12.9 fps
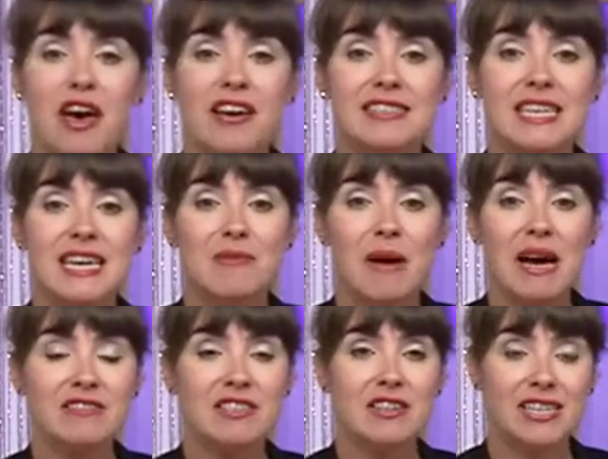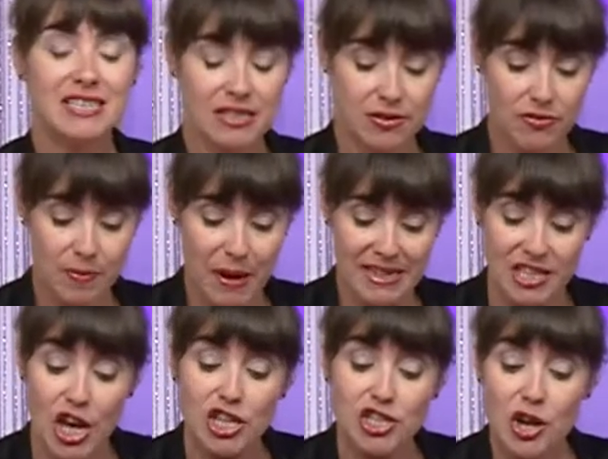£13.93. pence.
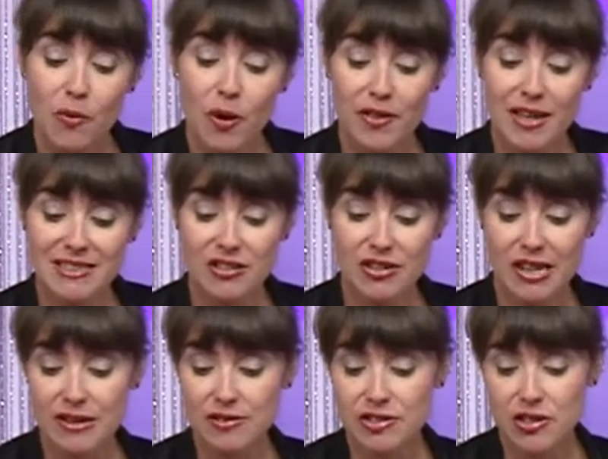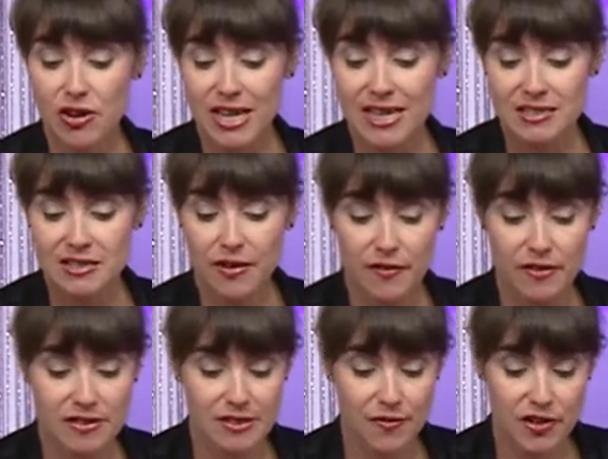Do you know what? These are good little stocking
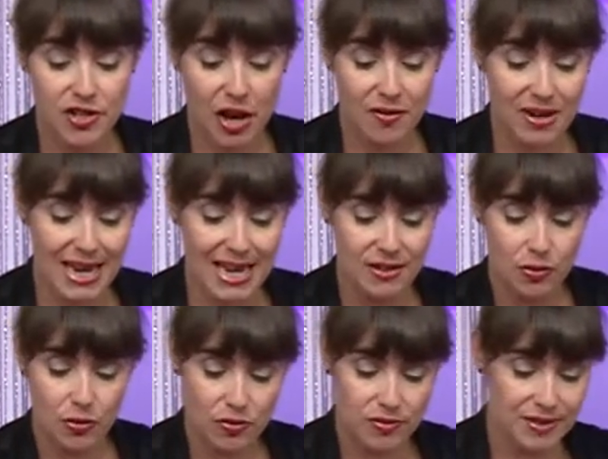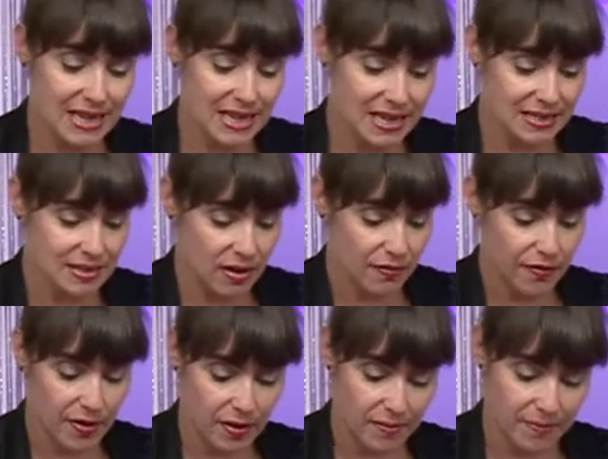stuffers. If you don't need all six of
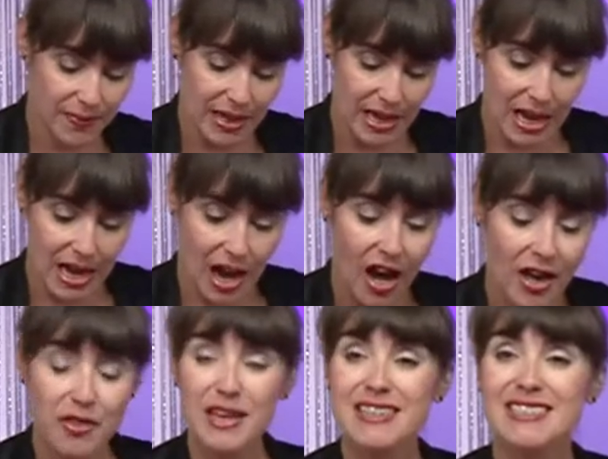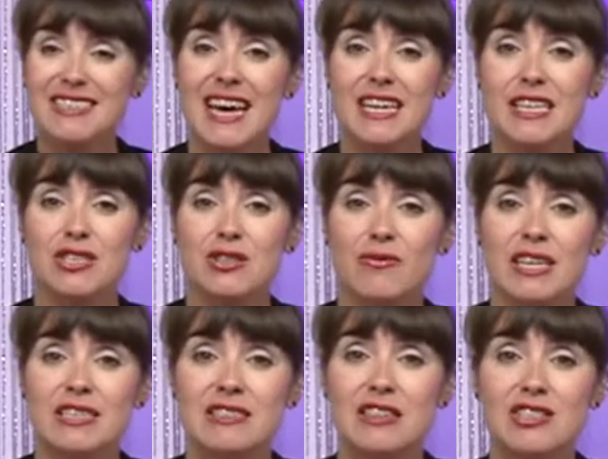them, I think stationery
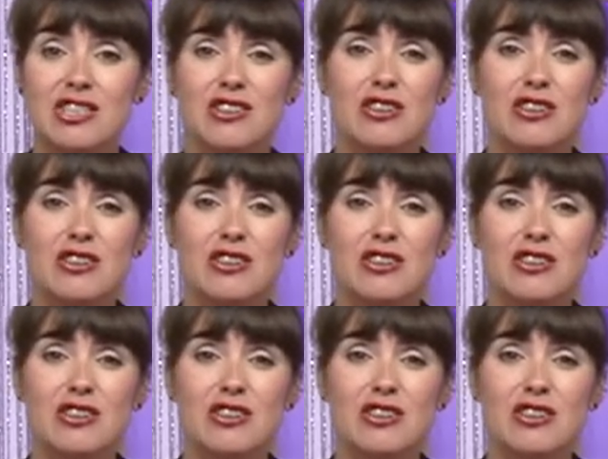is such a